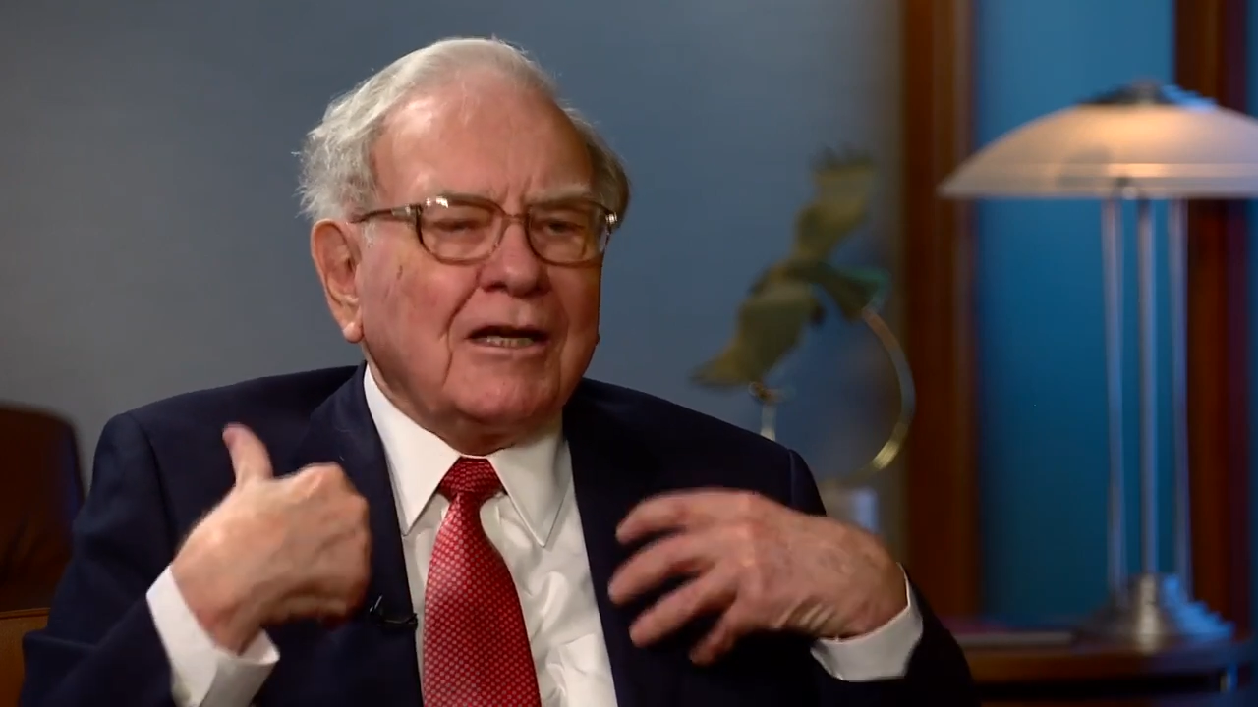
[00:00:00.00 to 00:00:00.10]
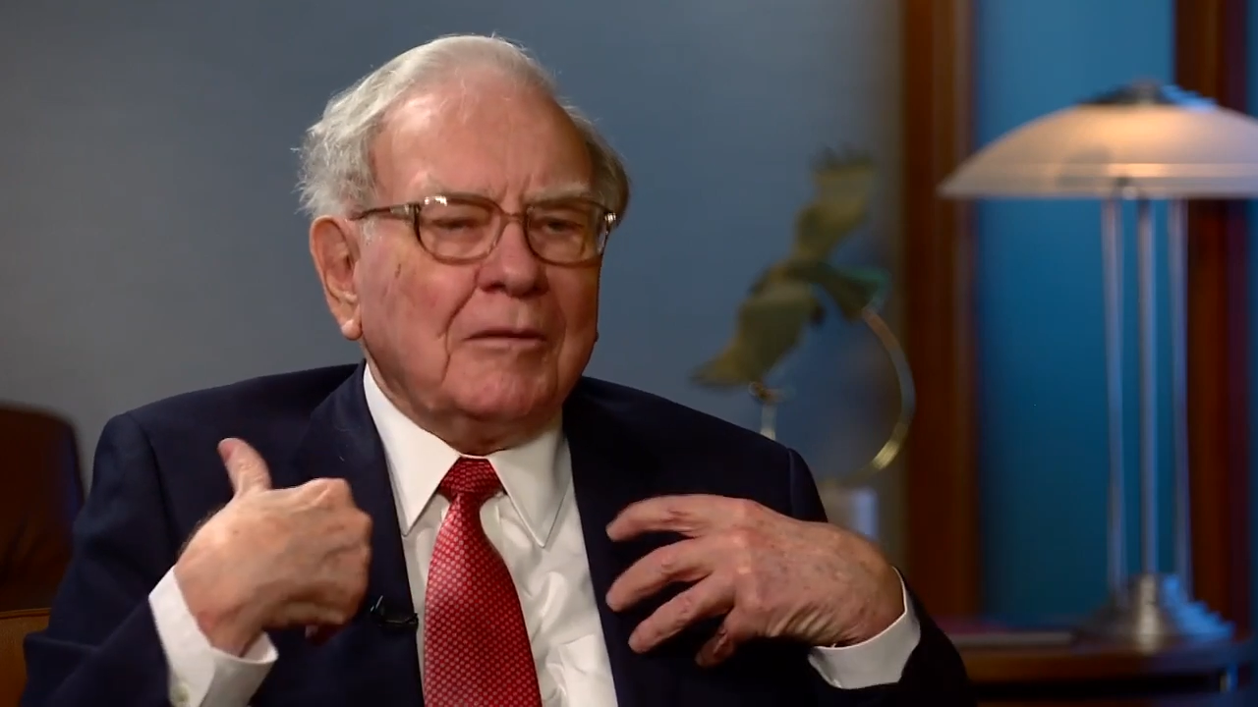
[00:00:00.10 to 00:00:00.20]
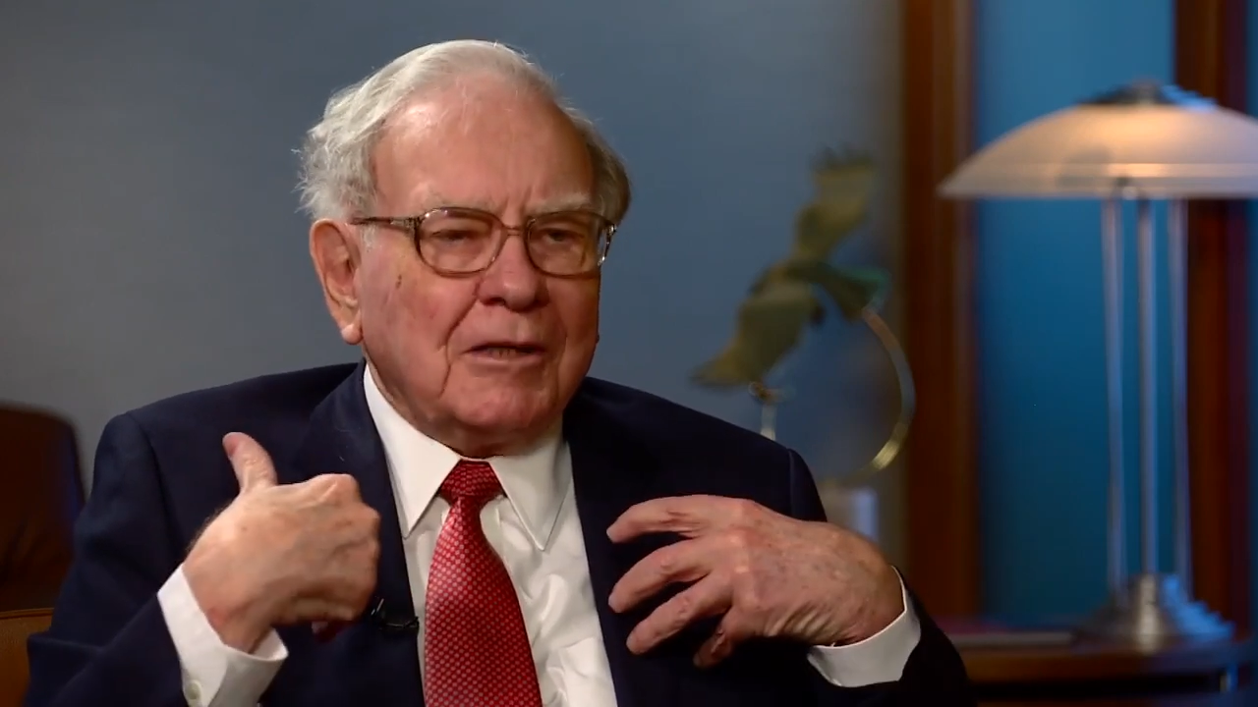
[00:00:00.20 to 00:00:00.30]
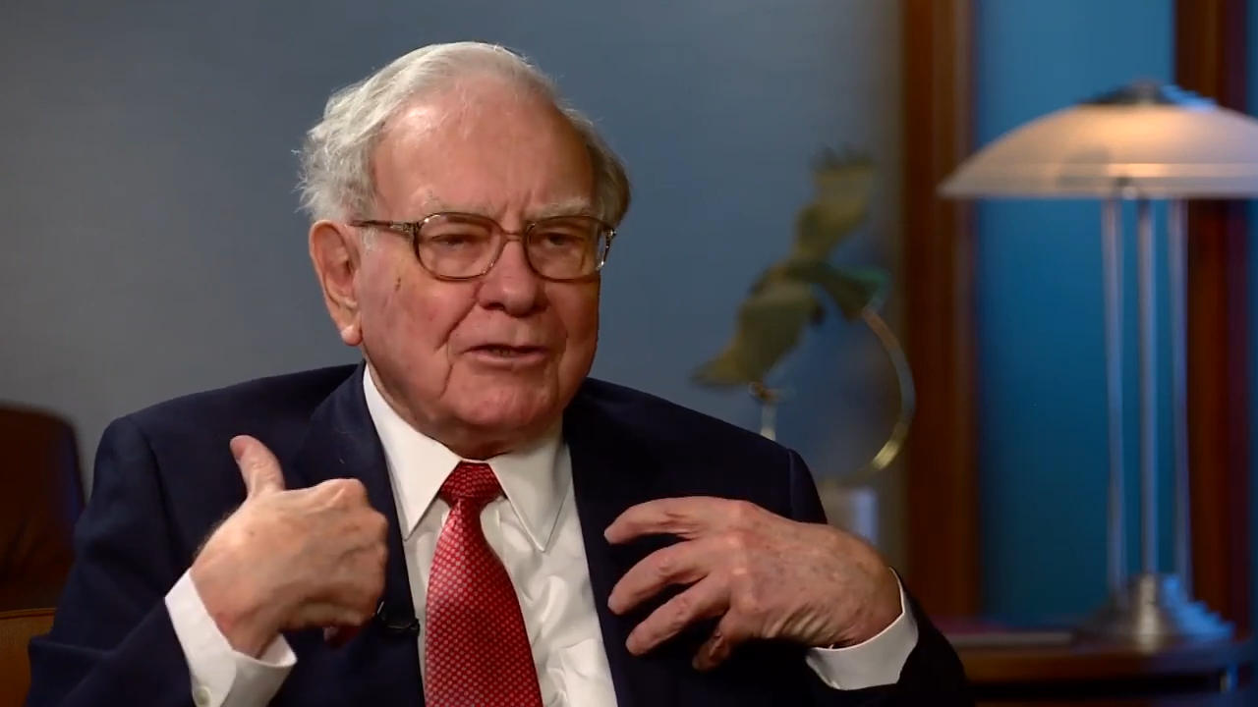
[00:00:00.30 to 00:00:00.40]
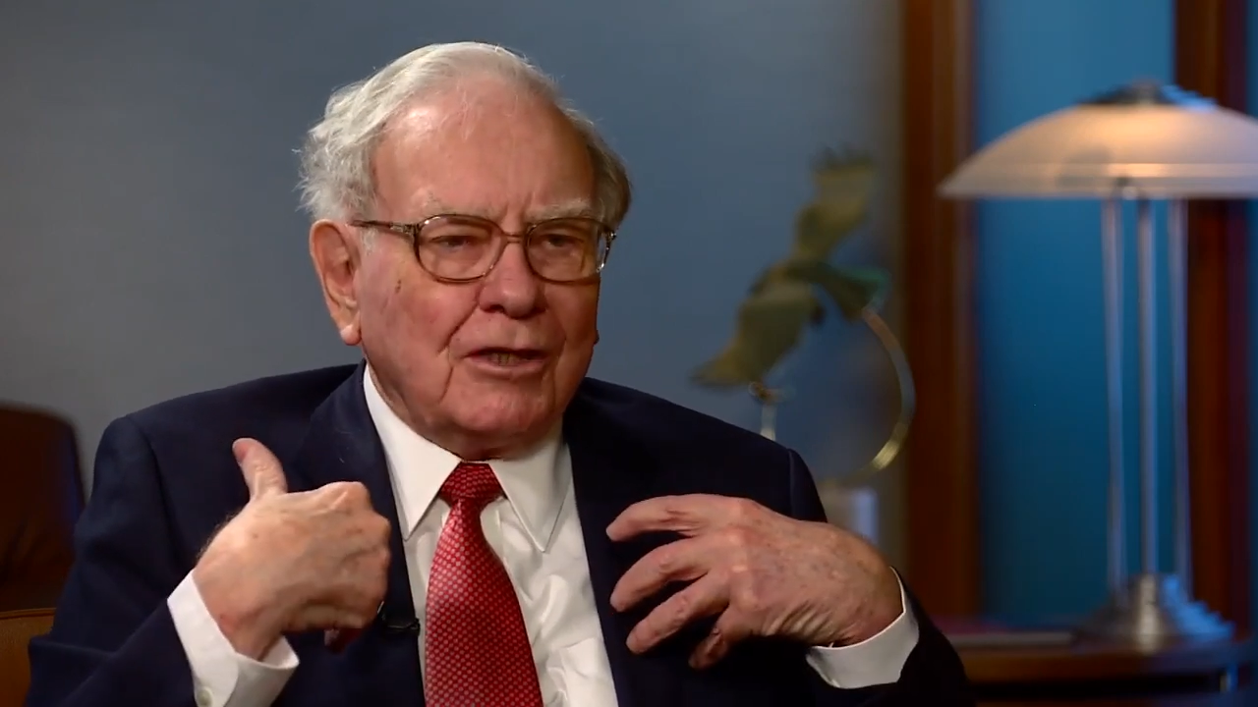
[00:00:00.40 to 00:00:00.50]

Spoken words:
I assign